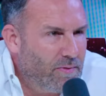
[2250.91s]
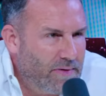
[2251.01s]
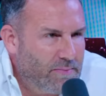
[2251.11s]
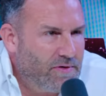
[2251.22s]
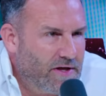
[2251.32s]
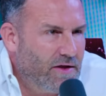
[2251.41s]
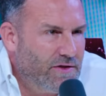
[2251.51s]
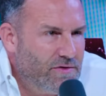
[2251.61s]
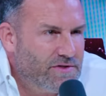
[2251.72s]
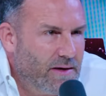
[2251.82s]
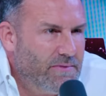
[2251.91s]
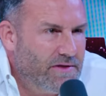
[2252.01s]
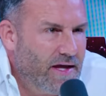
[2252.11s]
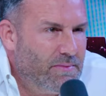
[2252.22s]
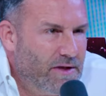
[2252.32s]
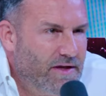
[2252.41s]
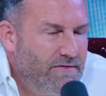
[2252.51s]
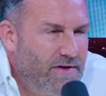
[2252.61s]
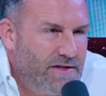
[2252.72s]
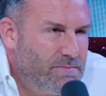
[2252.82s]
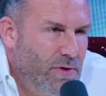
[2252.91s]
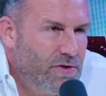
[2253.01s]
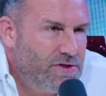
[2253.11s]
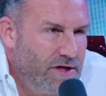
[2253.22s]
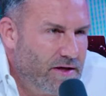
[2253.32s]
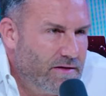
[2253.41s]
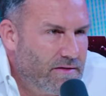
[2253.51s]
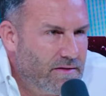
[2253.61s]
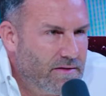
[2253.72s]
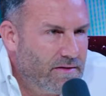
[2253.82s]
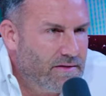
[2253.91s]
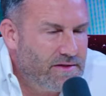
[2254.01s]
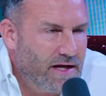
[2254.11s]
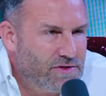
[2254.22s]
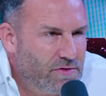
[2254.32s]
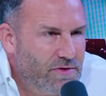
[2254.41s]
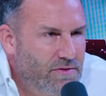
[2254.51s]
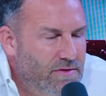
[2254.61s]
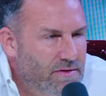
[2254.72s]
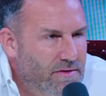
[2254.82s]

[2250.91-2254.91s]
when people are telling you something that they believe, it's bullshit. It's not true.